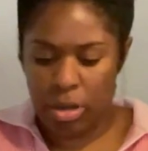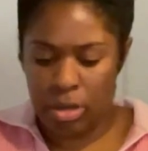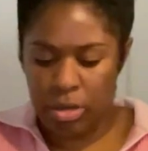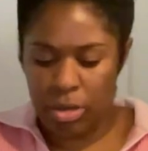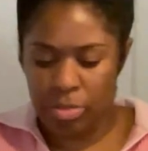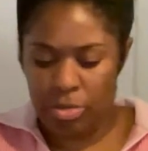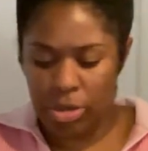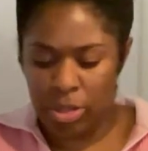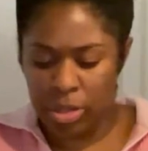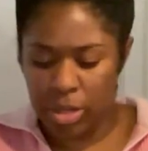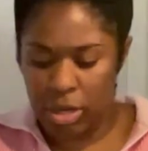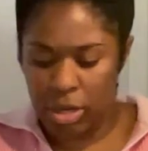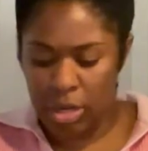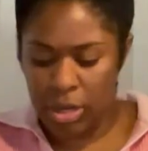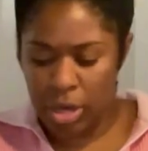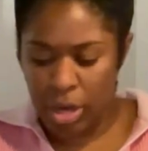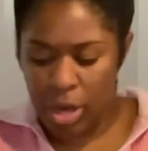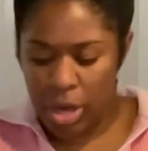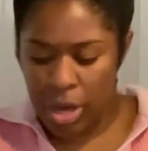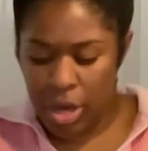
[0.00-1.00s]
So I'm just going to
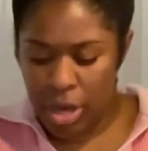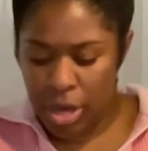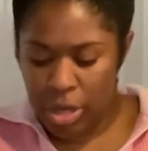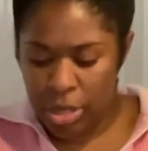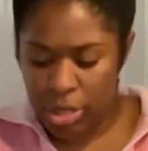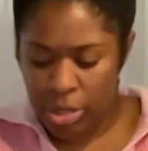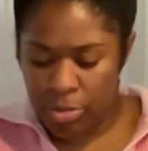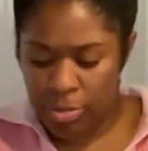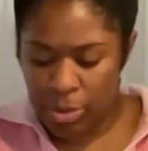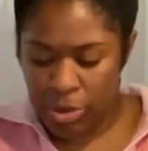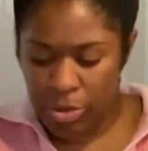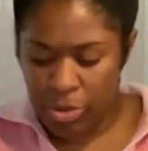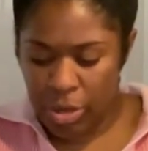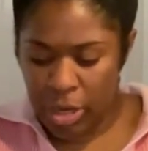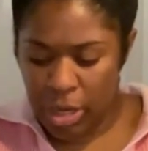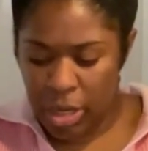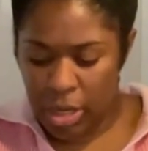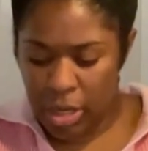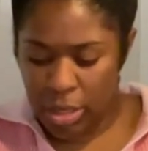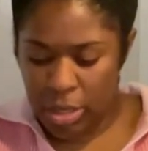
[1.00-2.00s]
spoon
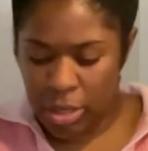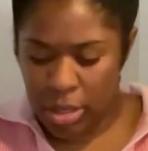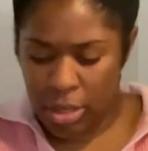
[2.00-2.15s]
it